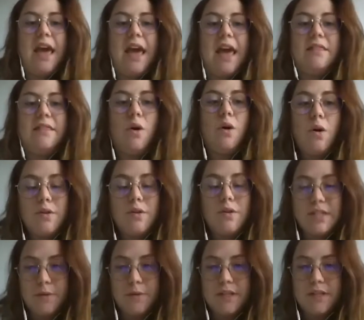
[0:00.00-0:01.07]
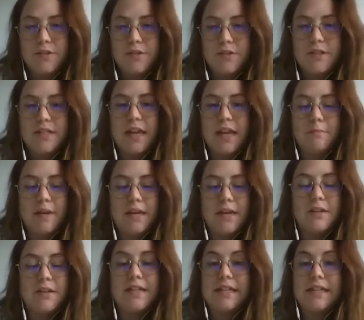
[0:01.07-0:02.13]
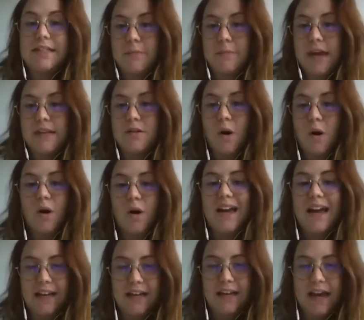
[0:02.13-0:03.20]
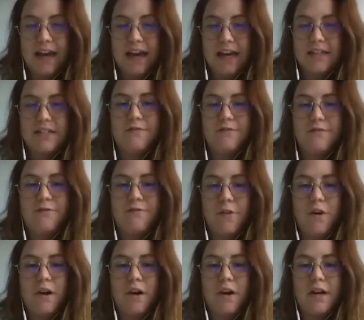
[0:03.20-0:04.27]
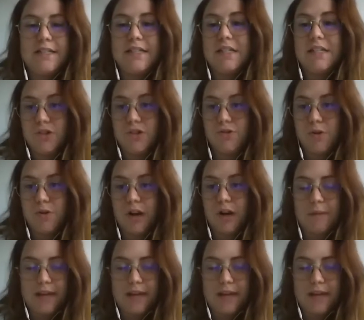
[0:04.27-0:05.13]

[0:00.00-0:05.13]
And all the results can be a database or guidelines for the industrial